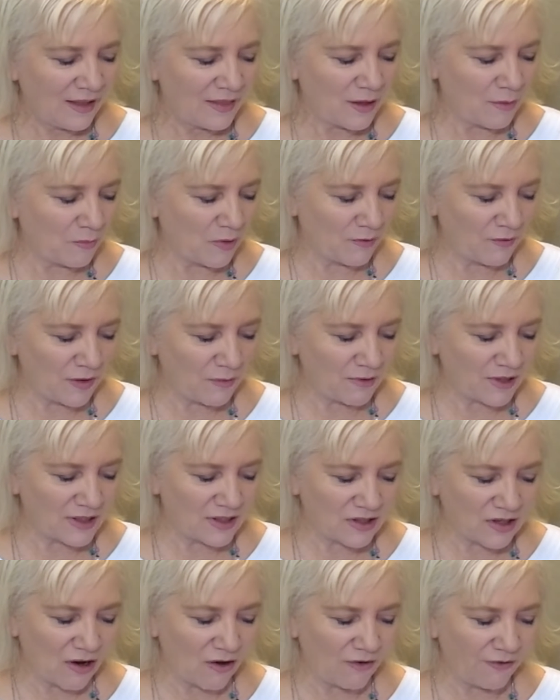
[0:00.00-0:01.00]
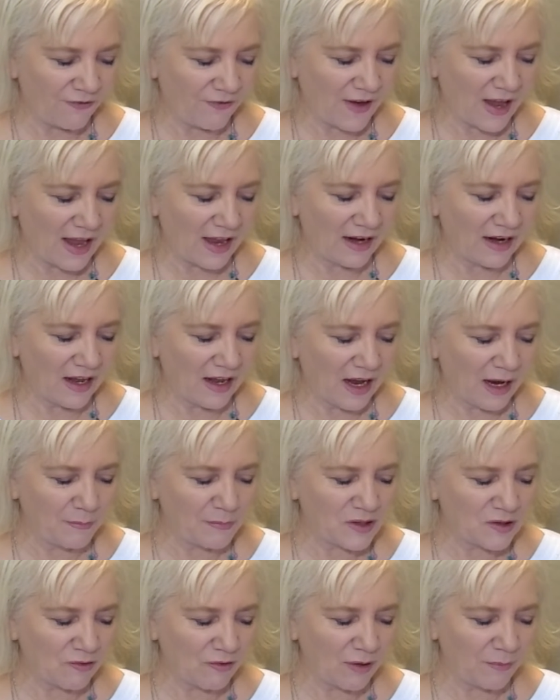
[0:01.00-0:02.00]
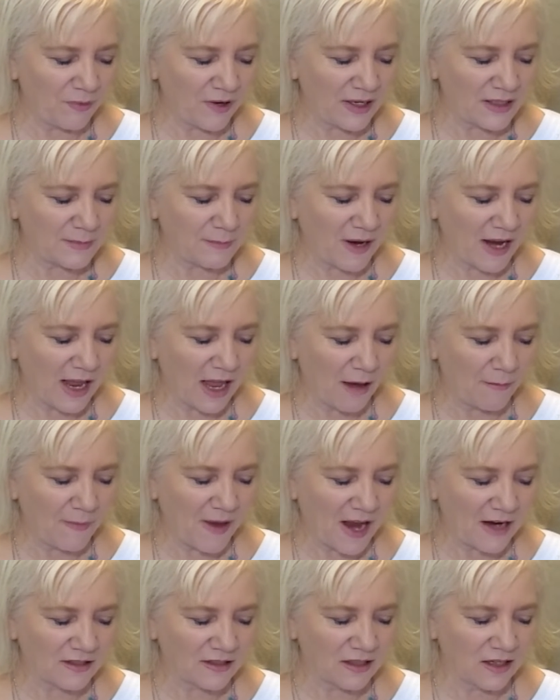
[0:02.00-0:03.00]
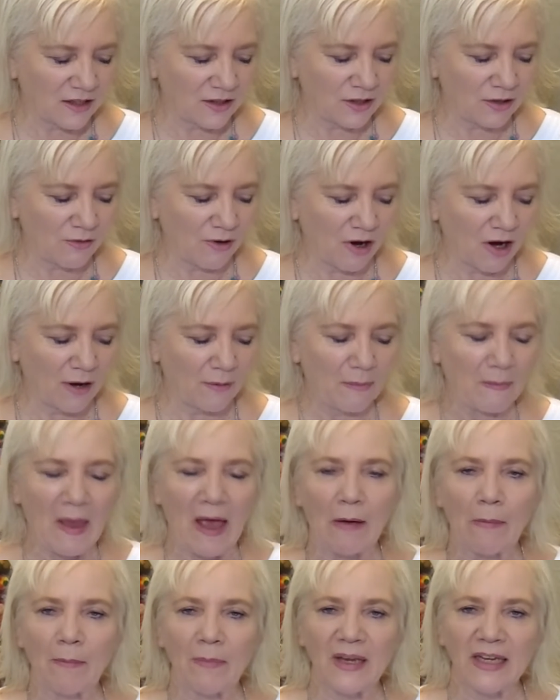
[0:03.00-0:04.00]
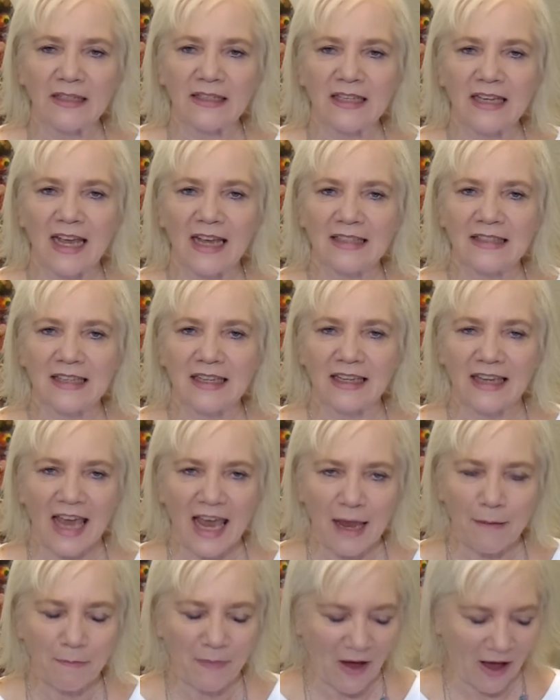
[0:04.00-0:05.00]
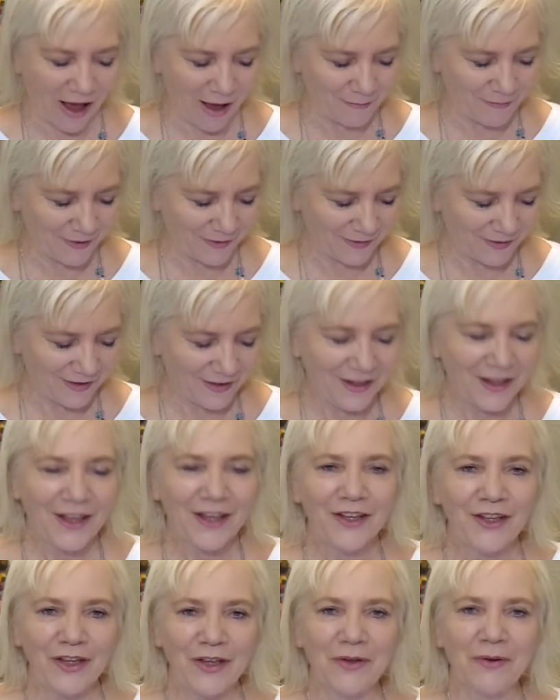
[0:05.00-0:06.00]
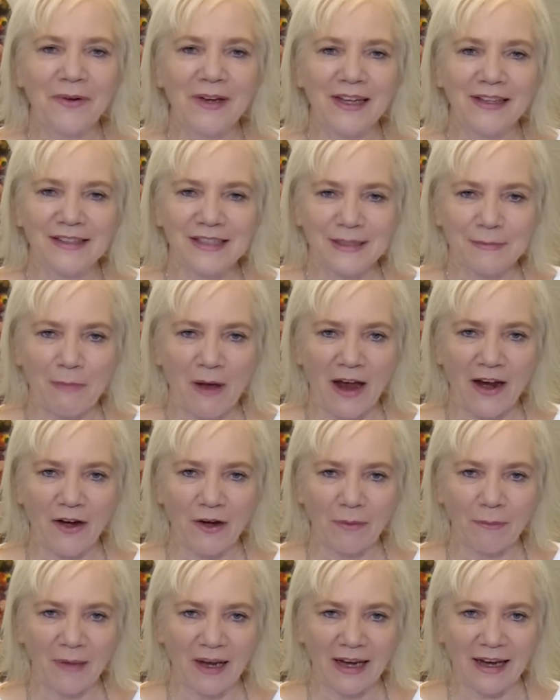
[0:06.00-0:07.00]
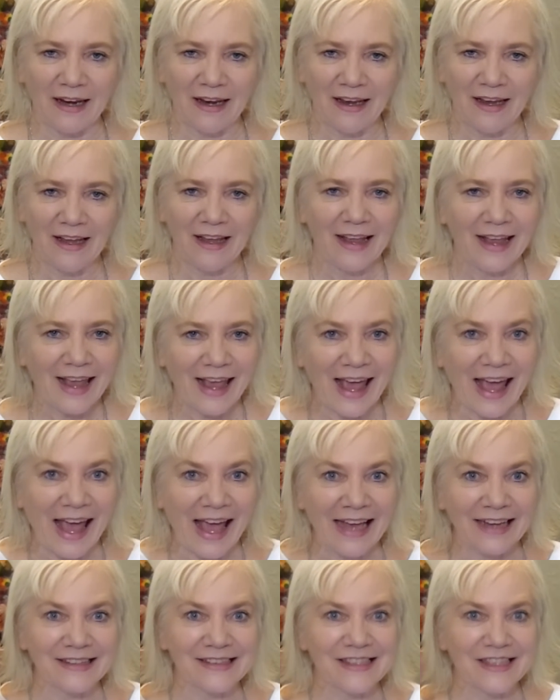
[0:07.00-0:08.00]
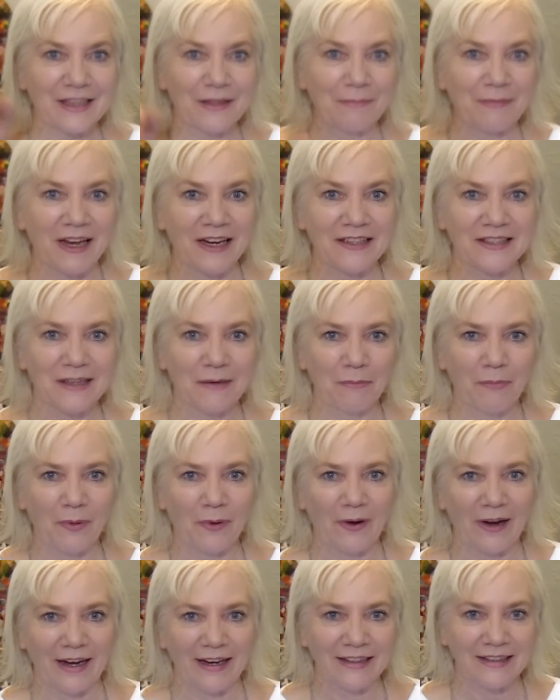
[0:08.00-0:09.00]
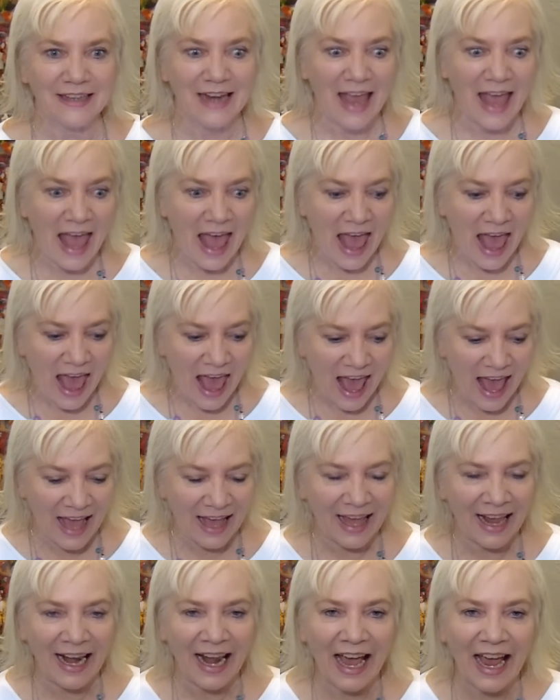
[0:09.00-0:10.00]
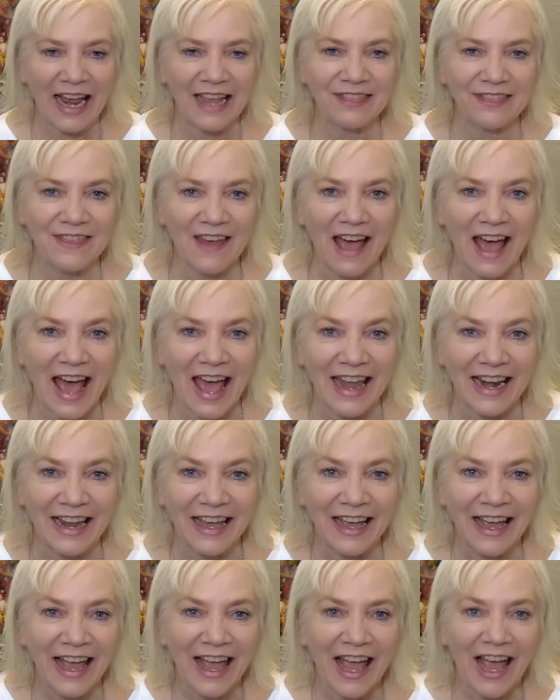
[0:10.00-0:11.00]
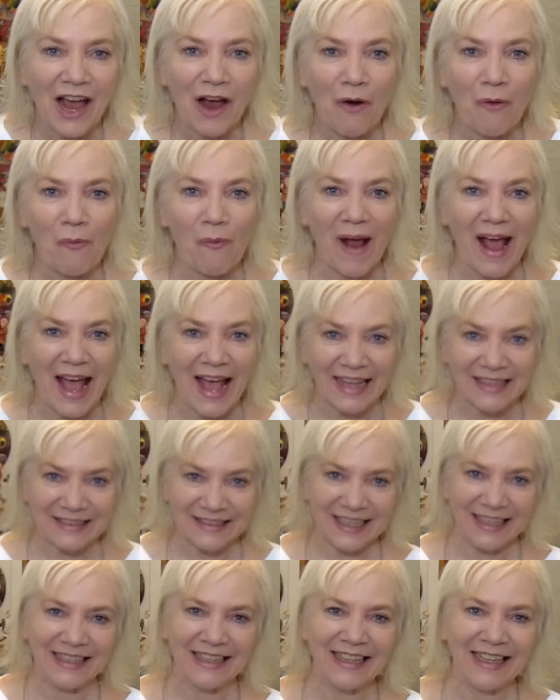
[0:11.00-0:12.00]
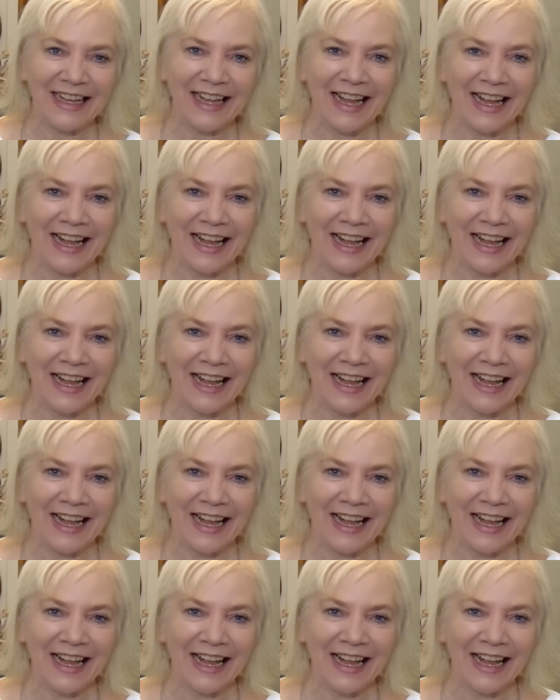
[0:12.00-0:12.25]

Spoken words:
The movie was so fun. I'm so impressed by how passionate you are about BTS and K-pop. You inspire me!" Exclamation point. And I thought, what?